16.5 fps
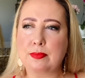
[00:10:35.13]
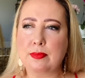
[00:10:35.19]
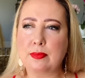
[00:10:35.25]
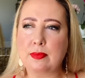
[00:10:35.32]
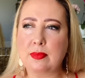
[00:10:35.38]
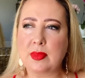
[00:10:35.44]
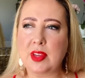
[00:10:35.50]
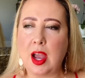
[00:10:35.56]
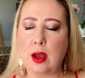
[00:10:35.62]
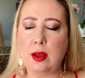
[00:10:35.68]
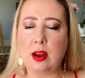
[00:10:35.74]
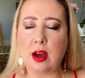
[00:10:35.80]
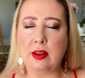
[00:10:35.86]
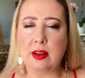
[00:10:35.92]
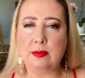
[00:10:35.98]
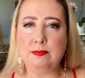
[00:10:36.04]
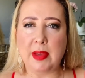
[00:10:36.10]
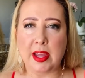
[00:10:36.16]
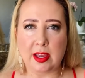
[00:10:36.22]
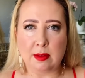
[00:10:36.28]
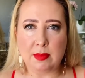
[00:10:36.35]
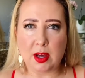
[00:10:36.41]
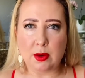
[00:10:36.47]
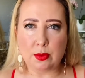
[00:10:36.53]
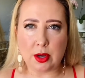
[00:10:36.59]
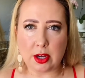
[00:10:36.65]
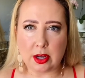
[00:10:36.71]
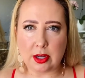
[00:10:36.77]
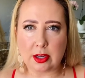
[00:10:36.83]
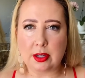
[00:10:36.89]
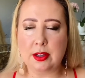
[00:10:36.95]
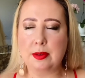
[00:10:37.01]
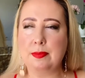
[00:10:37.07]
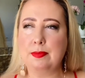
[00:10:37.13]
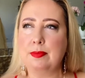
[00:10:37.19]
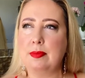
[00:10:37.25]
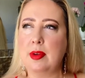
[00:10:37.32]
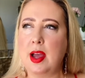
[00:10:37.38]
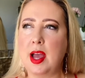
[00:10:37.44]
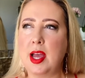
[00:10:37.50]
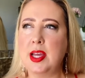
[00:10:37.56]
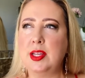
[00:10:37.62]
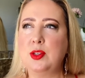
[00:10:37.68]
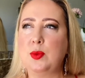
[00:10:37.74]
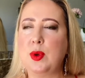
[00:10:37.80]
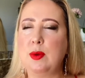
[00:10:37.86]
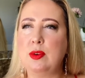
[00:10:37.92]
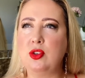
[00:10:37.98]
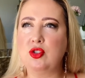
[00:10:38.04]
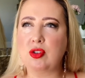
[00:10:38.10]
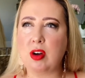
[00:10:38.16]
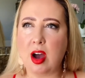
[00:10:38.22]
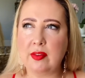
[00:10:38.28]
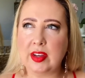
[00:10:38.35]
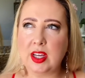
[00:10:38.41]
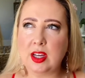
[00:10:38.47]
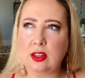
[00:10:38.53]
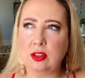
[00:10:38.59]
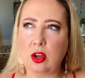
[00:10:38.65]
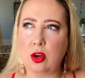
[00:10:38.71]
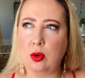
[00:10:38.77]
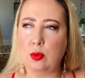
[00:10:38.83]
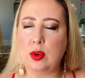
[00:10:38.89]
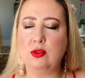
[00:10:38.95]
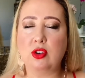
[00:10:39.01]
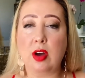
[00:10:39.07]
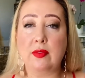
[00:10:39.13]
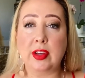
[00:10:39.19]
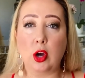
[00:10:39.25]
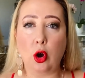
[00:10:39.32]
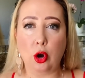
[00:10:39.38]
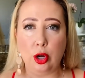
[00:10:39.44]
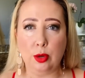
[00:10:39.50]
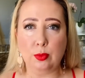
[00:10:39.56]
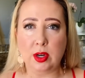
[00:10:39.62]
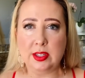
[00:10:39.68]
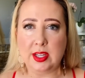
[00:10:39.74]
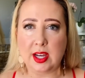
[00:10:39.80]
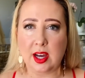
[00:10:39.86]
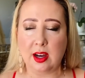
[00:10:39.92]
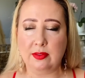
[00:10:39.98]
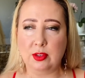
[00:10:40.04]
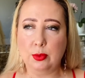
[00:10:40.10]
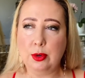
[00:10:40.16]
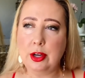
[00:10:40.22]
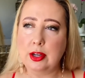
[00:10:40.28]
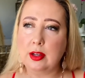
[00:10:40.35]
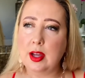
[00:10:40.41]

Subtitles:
I met him at work, and we were driving home one day after work,